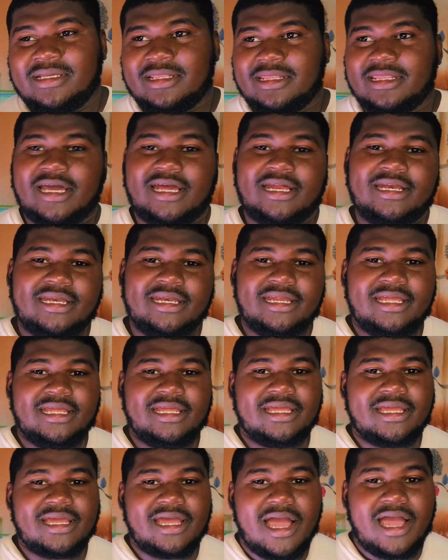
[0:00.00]
that
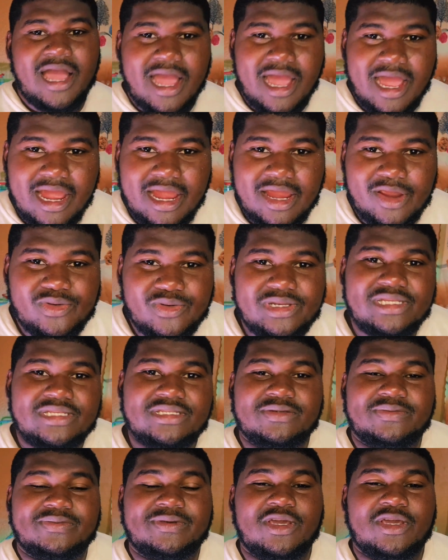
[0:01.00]
they are willing
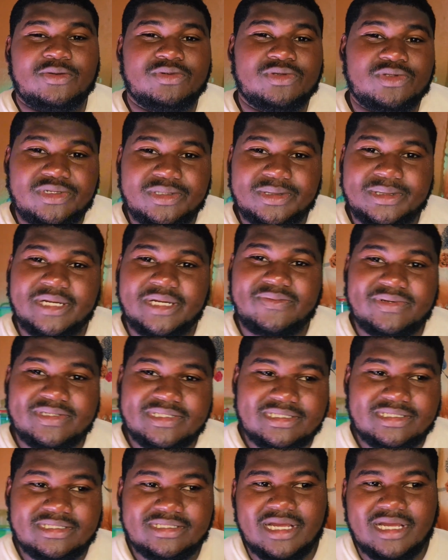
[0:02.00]
to pay up to
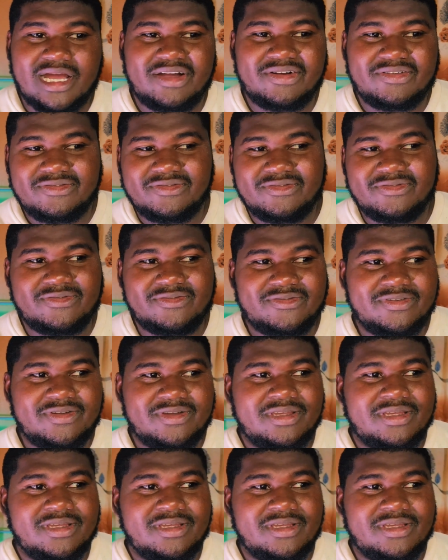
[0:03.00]
25% of